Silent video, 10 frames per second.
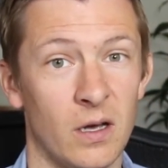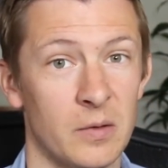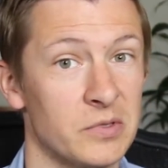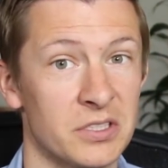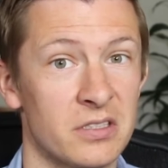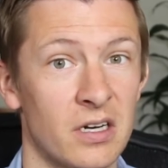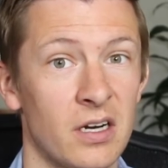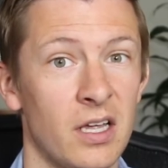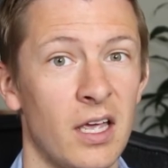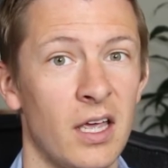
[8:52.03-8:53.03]
I'm just
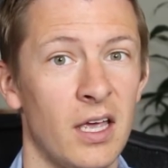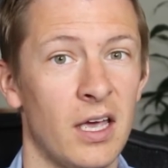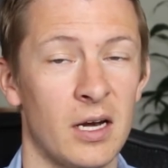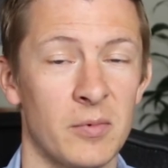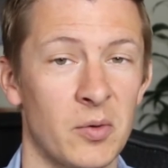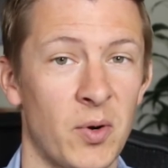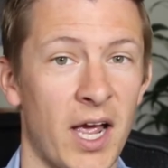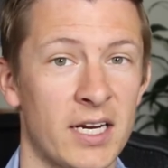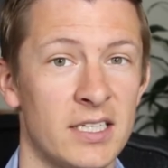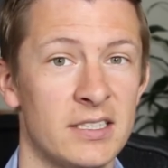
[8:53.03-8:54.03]
starting, and I'm going to
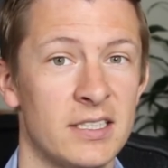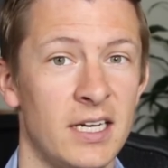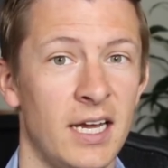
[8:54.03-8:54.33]
practice,